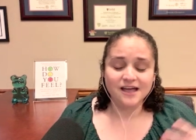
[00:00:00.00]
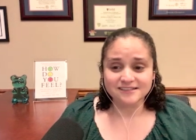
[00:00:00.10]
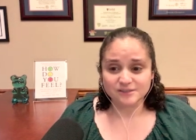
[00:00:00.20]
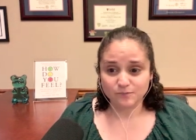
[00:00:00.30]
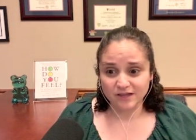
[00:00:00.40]

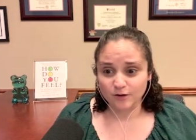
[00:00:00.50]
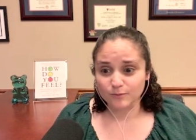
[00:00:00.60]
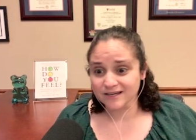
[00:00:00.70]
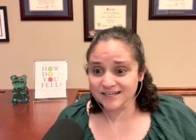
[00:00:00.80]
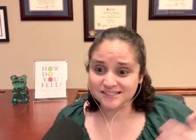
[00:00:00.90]
some
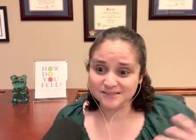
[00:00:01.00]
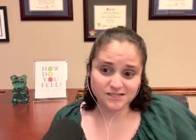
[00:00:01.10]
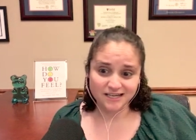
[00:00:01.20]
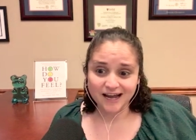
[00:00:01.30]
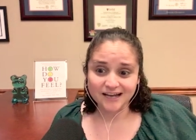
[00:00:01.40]
therapists, some
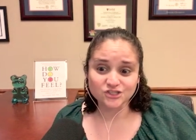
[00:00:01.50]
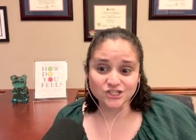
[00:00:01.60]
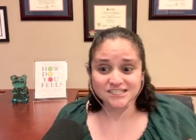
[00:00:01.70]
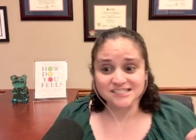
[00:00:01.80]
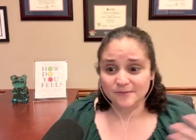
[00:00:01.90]

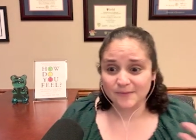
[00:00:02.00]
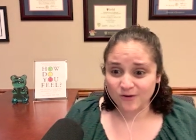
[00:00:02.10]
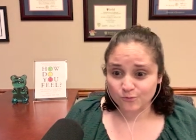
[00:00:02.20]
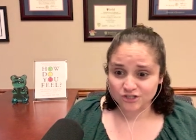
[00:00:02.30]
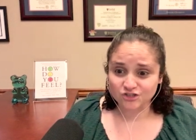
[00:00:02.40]
psychiatrists, some
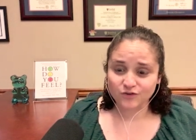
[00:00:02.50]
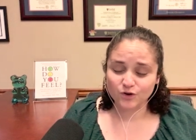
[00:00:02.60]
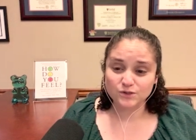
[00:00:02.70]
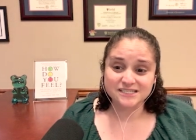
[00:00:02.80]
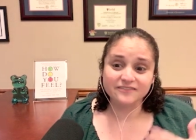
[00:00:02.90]
outreach
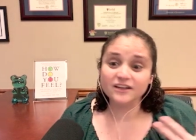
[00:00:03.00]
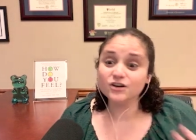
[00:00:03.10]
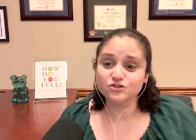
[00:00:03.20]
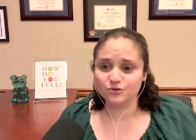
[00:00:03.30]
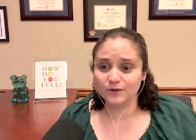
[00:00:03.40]
folks, and
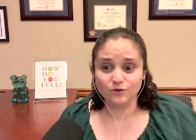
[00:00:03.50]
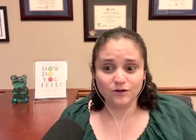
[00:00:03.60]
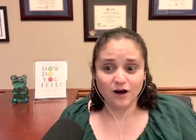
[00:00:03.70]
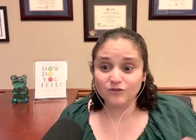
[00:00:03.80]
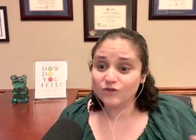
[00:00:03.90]
they're doing
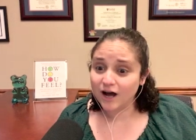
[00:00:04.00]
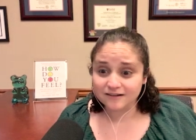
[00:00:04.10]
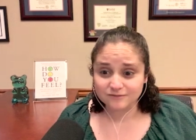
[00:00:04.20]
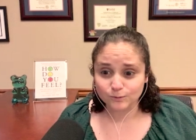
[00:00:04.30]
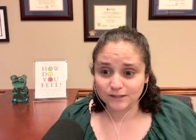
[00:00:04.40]
a lot
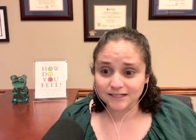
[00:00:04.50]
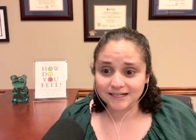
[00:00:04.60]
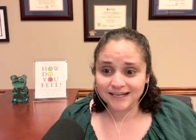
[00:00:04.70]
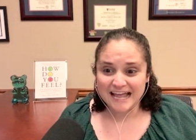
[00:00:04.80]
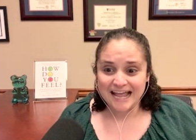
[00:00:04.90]
of work
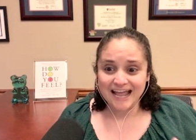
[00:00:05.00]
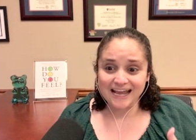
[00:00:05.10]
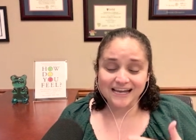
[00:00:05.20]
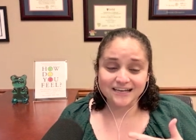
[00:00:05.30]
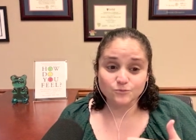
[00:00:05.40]

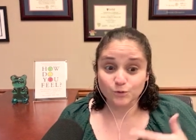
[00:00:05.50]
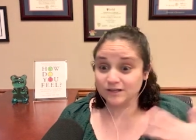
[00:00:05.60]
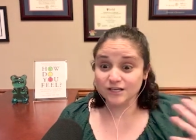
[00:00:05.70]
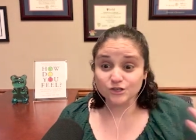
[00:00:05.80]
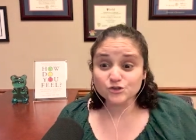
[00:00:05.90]
and
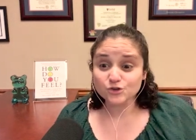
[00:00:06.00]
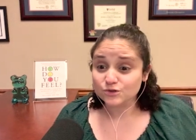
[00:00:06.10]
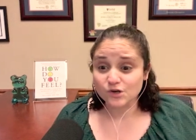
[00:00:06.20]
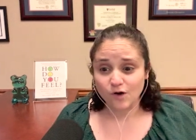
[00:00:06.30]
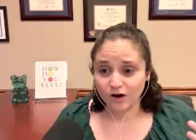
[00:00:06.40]
working
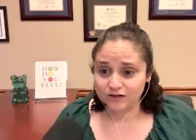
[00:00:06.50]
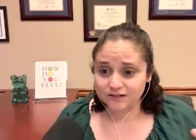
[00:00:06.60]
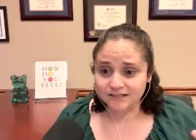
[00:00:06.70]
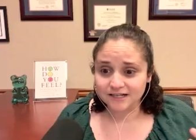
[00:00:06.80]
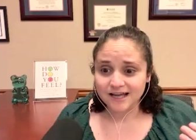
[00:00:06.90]
so
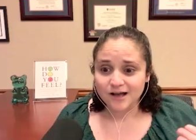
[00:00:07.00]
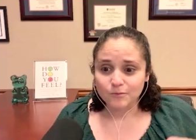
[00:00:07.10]
hard.